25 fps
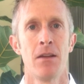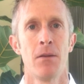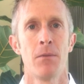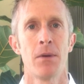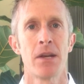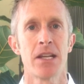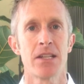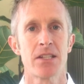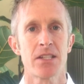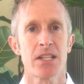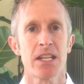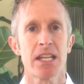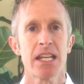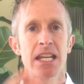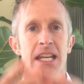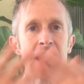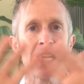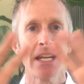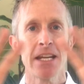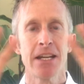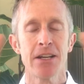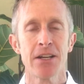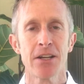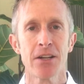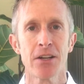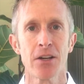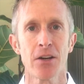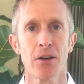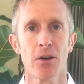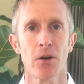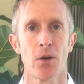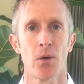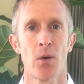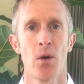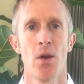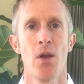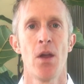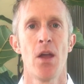but it's
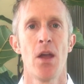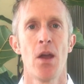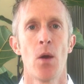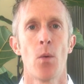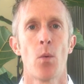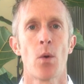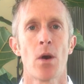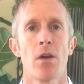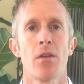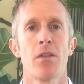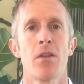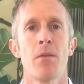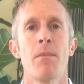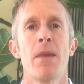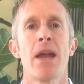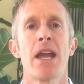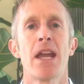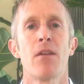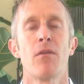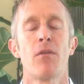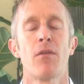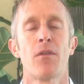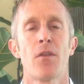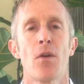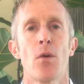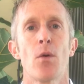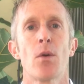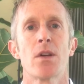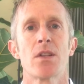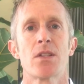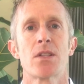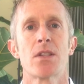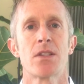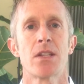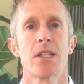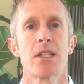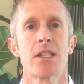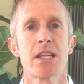here where the main
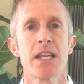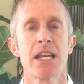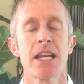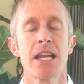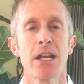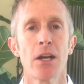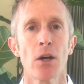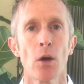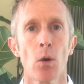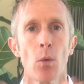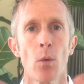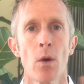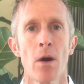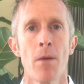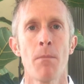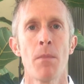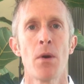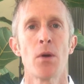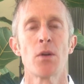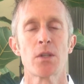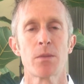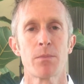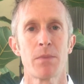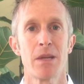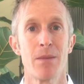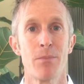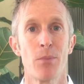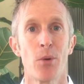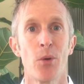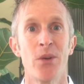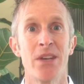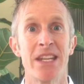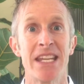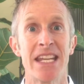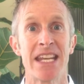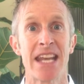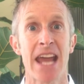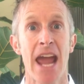focus is. It's here where most people
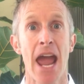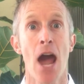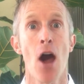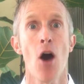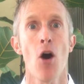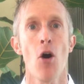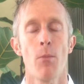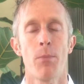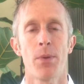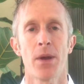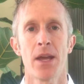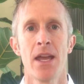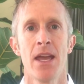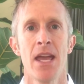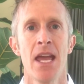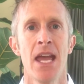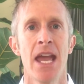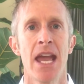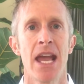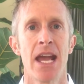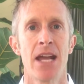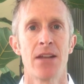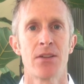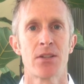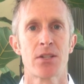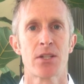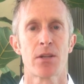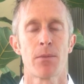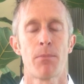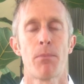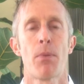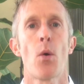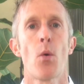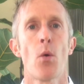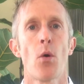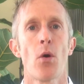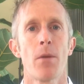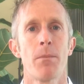need help and
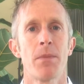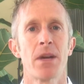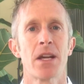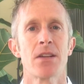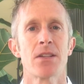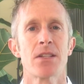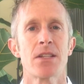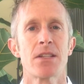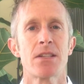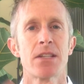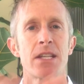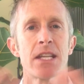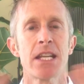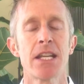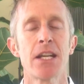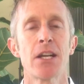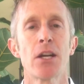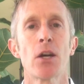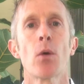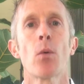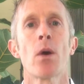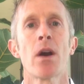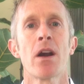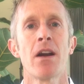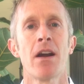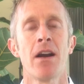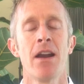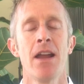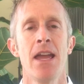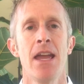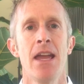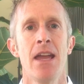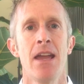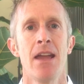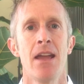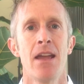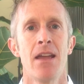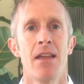support, because it's here where
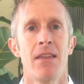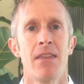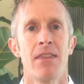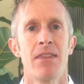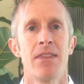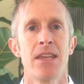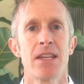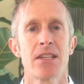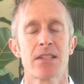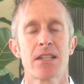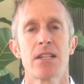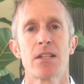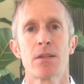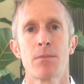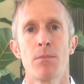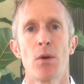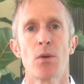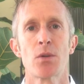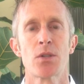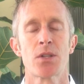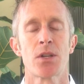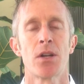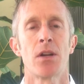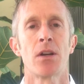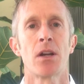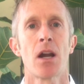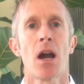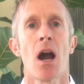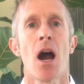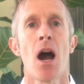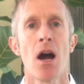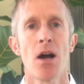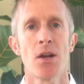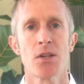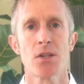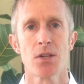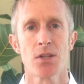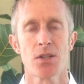this is most
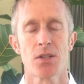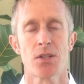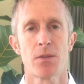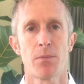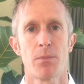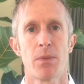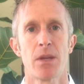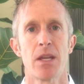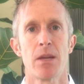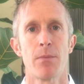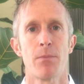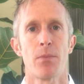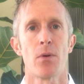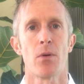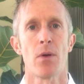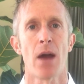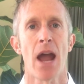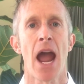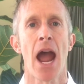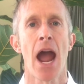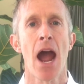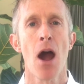unconscious to people.